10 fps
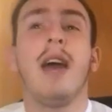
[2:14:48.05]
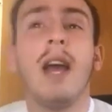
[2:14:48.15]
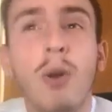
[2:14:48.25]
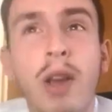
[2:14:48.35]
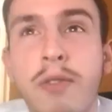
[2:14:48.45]

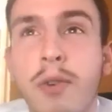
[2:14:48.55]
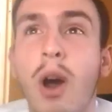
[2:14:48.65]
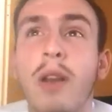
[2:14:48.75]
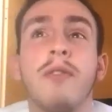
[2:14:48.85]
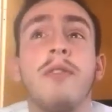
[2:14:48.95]
Hello
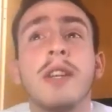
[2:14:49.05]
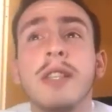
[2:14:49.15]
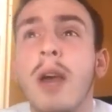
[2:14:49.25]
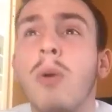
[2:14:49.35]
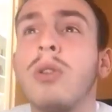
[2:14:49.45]
everyone.
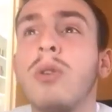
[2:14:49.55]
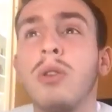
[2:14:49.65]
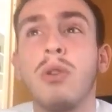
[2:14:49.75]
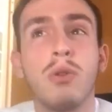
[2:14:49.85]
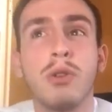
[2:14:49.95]
First, I want to
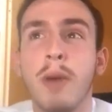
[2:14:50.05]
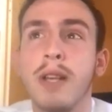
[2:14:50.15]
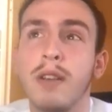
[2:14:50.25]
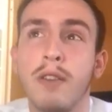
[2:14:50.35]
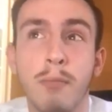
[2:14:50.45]
introduce myself.